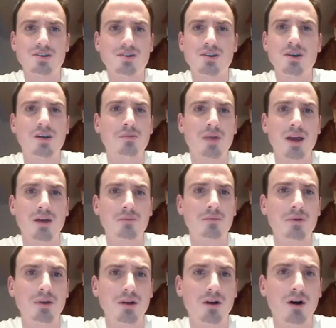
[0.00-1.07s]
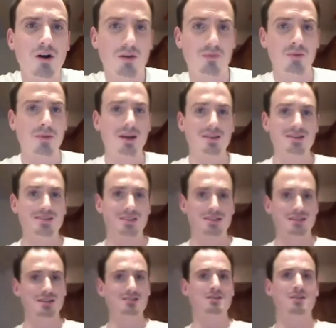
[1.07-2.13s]
And you can make a argument about the
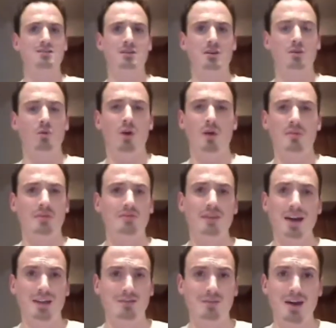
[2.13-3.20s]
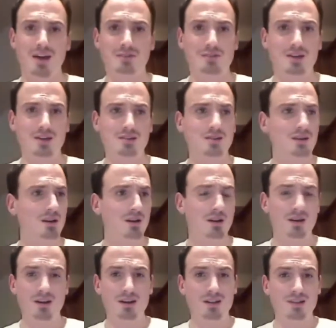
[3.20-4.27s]
statistics all you want, but the fact of the matter is,
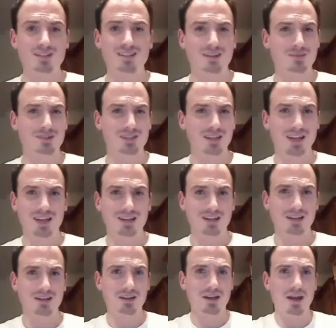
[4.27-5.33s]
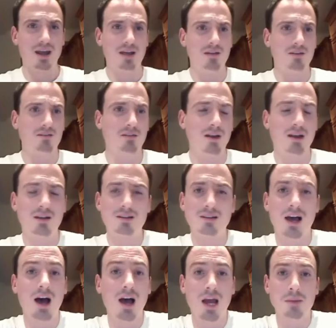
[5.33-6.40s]
this team is, at
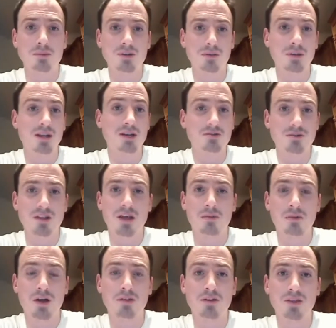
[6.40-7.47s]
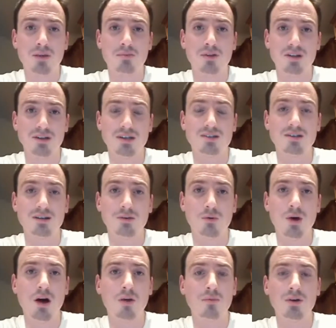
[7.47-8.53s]
times, I mean, yesterday I thought they played decently
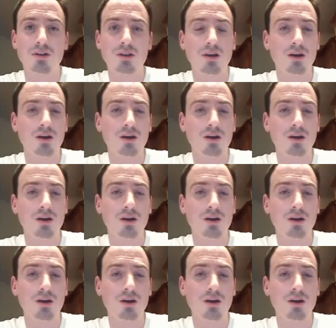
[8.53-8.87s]
well, but,